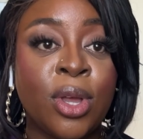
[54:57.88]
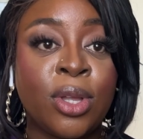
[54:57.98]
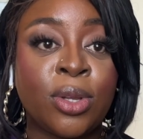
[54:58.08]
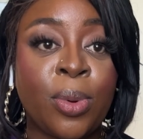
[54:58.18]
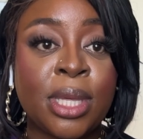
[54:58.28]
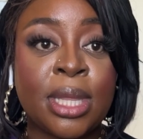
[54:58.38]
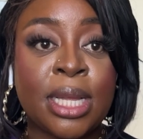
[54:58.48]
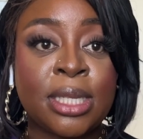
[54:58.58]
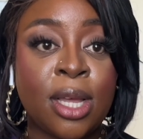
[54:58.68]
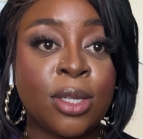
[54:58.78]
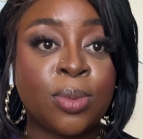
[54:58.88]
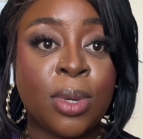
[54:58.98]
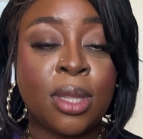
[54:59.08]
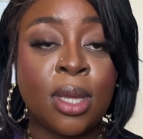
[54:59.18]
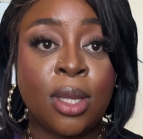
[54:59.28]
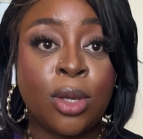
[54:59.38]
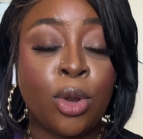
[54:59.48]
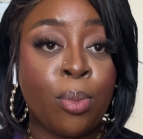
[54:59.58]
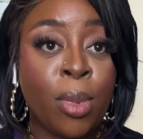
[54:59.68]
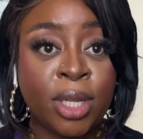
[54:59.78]
So whether that's sales with
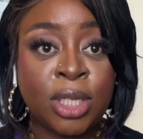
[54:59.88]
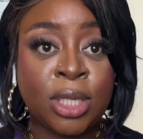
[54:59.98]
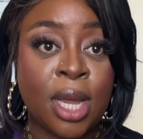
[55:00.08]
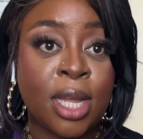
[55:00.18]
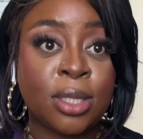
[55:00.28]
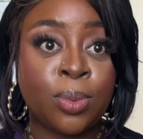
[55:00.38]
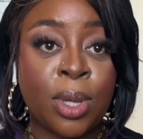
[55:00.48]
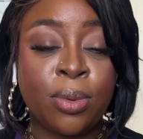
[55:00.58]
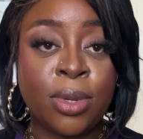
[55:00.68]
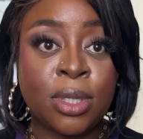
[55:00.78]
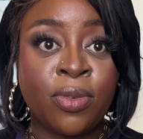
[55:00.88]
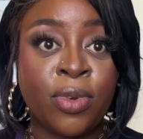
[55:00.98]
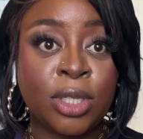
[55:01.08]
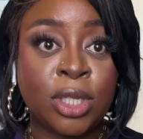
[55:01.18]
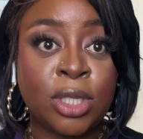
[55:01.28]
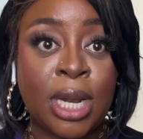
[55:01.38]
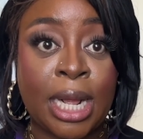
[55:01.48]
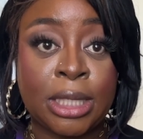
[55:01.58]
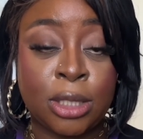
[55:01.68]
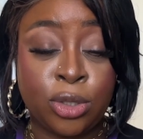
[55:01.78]
merchandise, whether it's conversion to
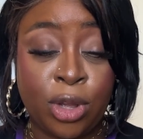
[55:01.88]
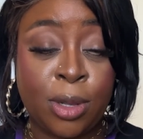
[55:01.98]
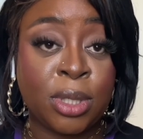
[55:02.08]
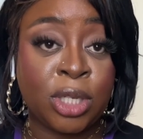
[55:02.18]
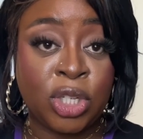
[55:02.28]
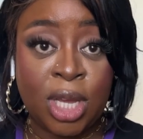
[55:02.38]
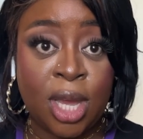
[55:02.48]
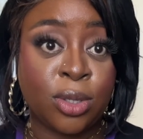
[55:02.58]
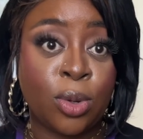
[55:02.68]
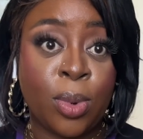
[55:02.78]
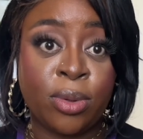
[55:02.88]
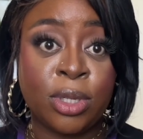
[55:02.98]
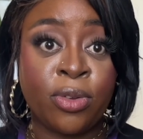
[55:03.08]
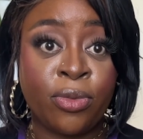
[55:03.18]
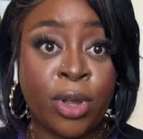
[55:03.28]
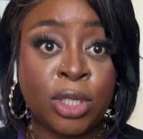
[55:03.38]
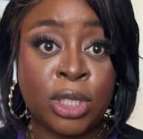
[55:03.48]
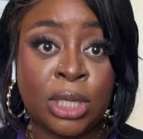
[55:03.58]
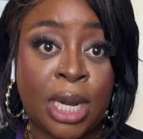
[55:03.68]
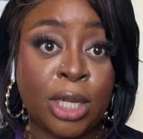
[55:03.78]
like streams and shares, or whether it's conversion
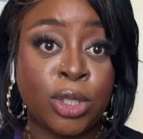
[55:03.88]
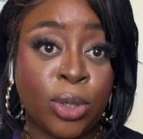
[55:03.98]
to like show